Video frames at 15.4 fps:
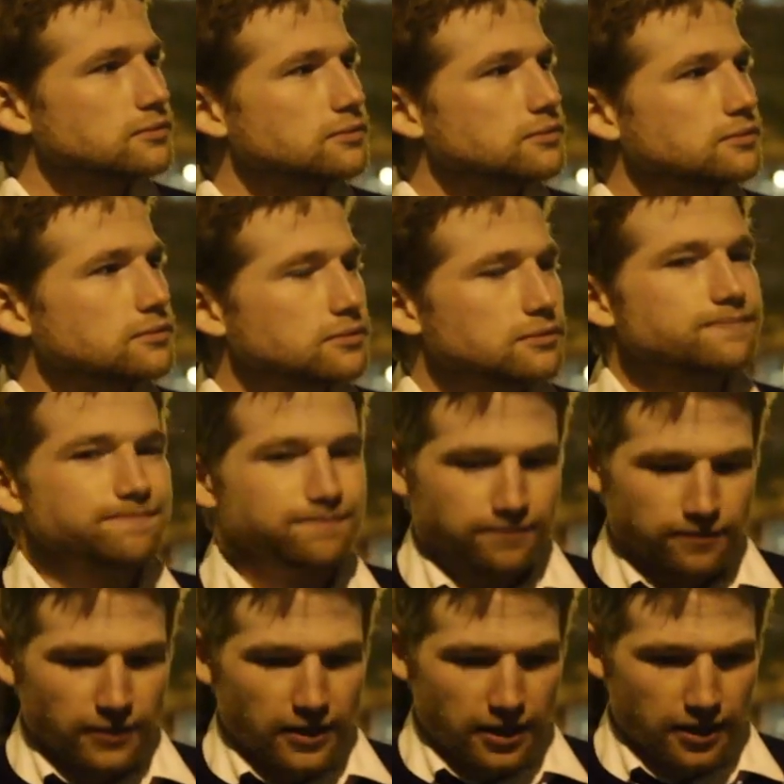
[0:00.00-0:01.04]
We said no
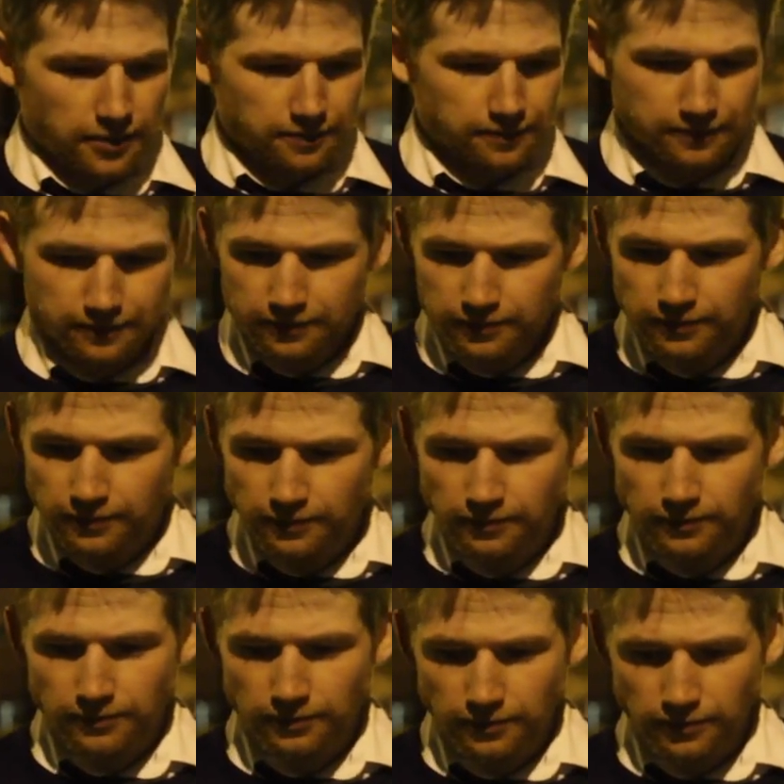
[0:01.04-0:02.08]
masks. Okay, we
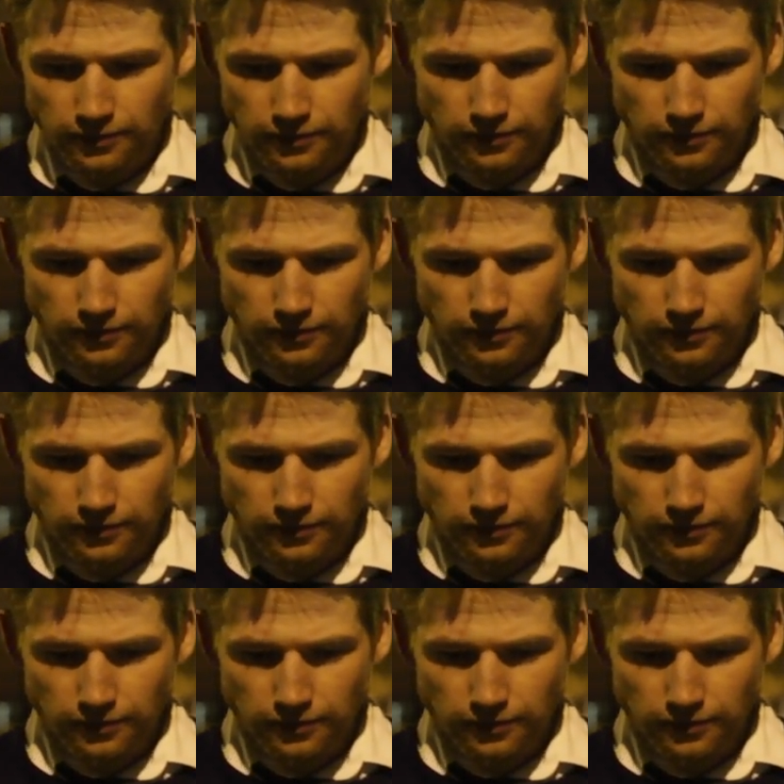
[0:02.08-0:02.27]
said no